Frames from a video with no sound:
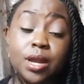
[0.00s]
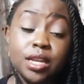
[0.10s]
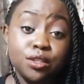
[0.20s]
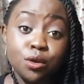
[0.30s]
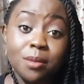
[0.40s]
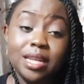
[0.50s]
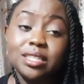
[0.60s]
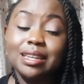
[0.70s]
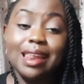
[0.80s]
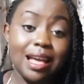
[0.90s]
rained so
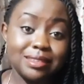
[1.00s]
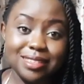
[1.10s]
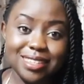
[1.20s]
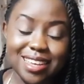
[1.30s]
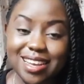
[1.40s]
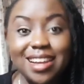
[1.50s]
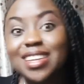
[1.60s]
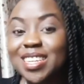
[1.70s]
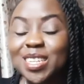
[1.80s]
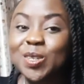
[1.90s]
much last year
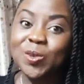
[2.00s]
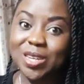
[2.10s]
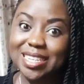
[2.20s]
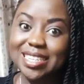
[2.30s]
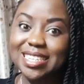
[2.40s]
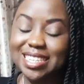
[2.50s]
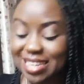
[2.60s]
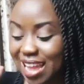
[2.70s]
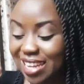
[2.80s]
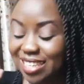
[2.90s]
in
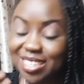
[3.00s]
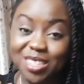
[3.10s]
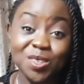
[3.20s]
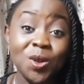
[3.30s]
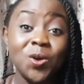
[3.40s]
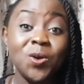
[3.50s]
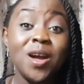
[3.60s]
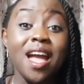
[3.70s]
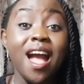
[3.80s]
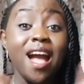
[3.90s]
2019. So
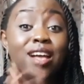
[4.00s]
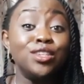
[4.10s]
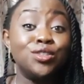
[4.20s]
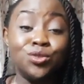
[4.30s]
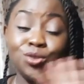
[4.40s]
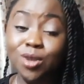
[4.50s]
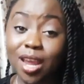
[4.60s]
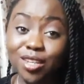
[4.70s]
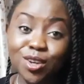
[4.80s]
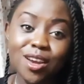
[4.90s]

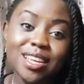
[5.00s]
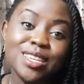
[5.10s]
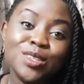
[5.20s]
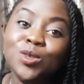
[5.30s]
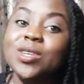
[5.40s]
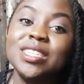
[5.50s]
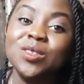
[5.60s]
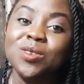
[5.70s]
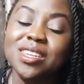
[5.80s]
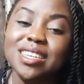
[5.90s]
straight on into
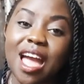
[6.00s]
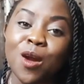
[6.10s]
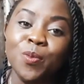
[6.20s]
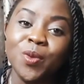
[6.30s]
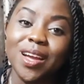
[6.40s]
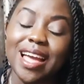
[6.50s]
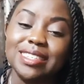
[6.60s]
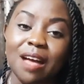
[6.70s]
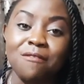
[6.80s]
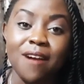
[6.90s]
2020, I hope you
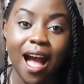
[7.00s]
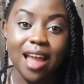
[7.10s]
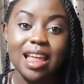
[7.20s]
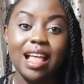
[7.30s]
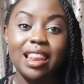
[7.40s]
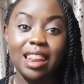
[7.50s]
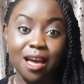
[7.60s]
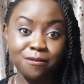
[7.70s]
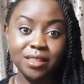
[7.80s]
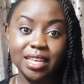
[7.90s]
guys have had a
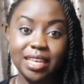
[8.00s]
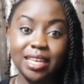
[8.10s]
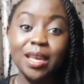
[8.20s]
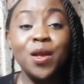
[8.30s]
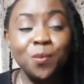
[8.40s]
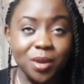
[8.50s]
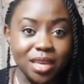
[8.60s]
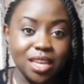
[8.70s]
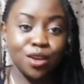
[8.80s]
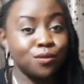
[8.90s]
lovely
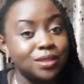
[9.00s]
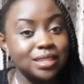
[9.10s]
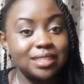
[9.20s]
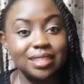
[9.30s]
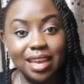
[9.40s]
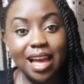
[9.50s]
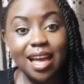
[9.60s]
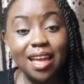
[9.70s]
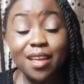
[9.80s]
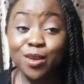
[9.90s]
beginning of this
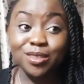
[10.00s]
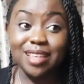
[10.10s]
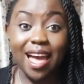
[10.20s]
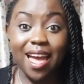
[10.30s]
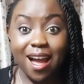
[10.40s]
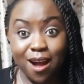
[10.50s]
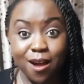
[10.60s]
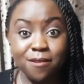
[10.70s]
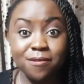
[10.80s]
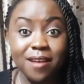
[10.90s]
year, because I
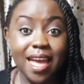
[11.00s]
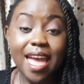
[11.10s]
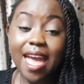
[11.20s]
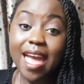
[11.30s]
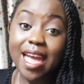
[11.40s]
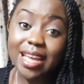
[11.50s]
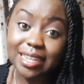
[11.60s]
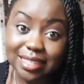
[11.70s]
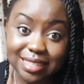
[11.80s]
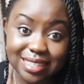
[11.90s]
have.
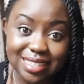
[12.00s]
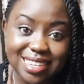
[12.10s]
And